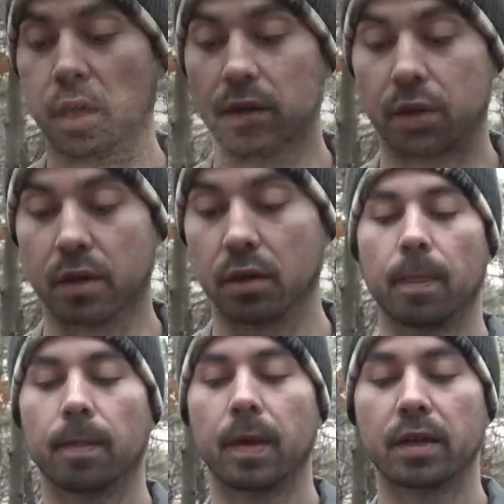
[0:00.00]
other.
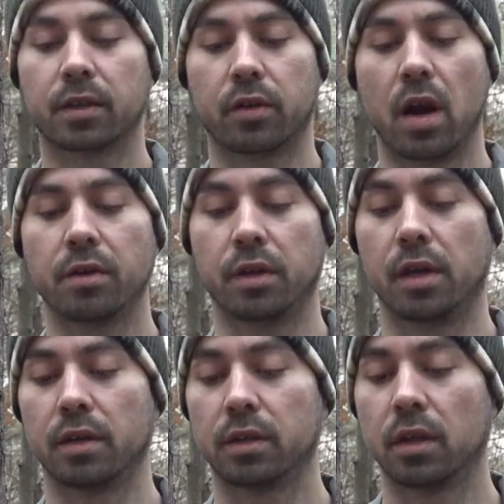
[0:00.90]
They surrounded
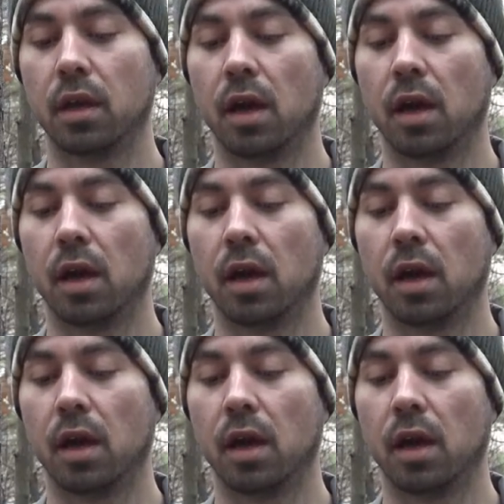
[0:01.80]
us,